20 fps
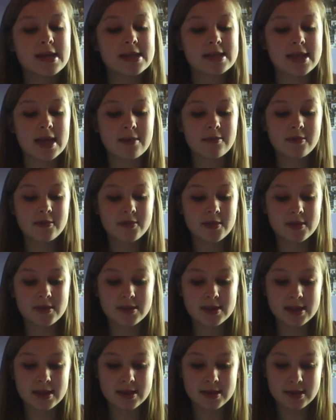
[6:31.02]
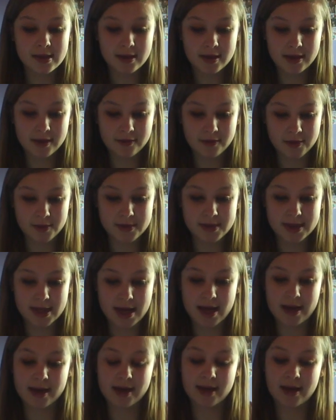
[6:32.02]
Sam reveals he is looking forward
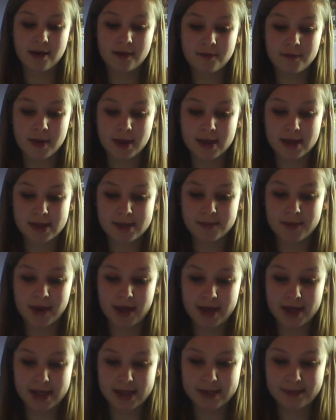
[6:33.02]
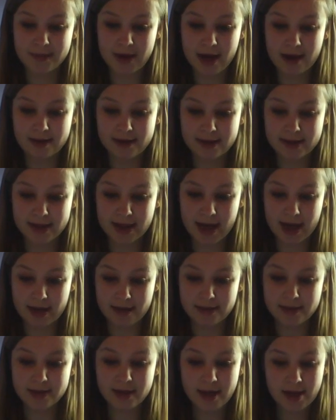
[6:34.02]
to earning enough money to buy his parents a
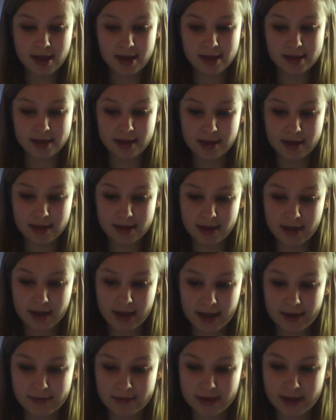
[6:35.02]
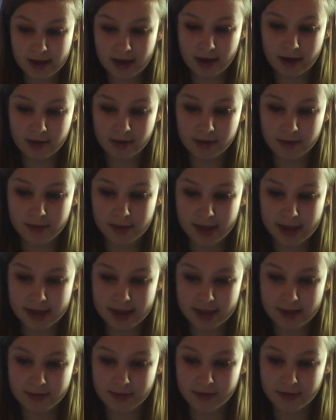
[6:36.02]
house so they don't have to go through what they
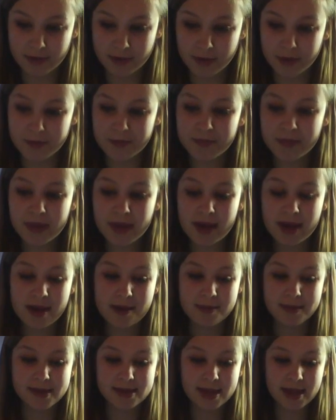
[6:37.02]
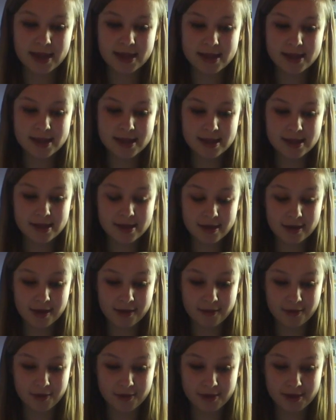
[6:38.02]
did before. Mercedes is
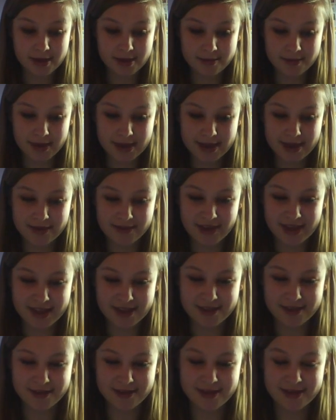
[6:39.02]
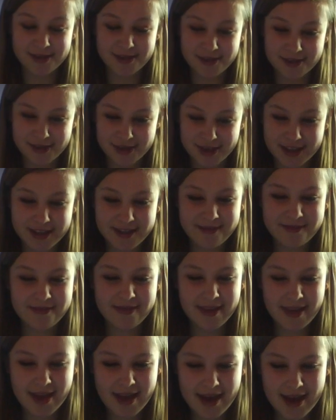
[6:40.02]
looking forward to meeting Rachel's children.
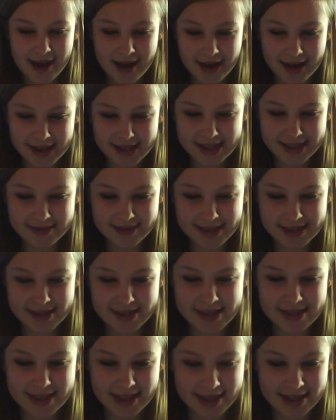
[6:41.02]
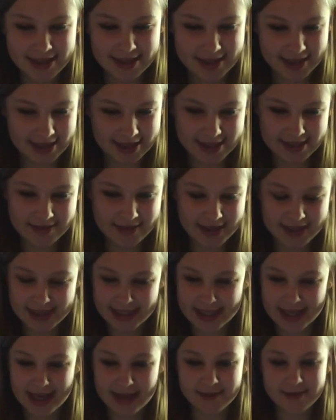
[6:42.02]
Artie wants to see his kids'
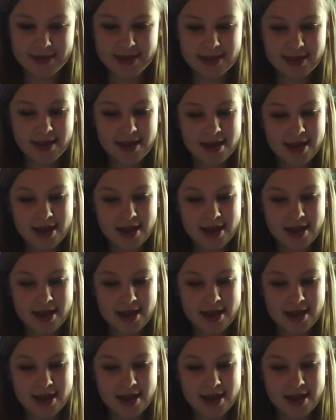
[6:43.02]
first steps.